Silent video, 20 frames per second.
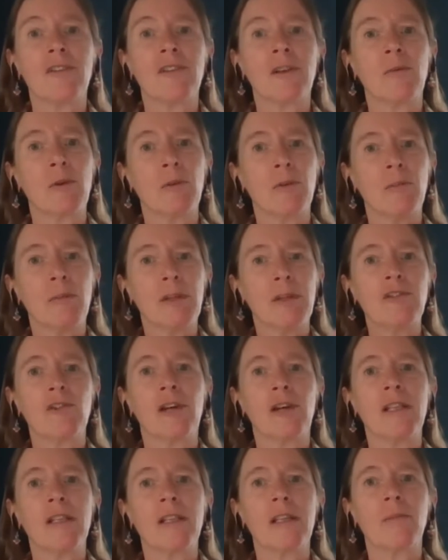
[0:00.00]
and we will be
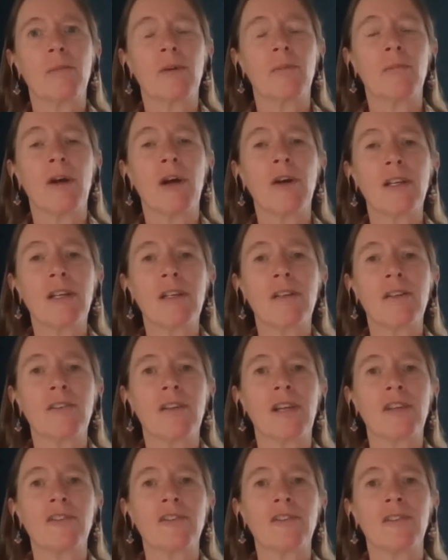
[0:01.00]
jointly promoting the
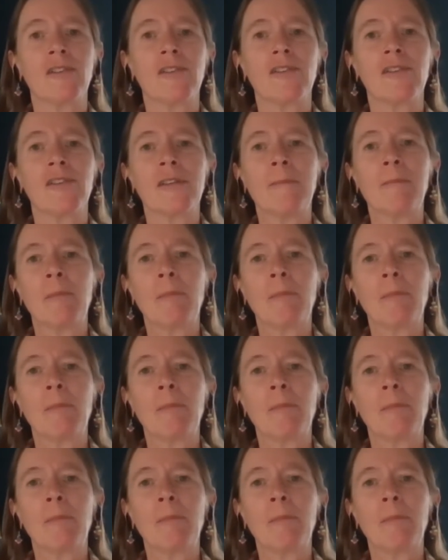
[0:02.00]
sessions.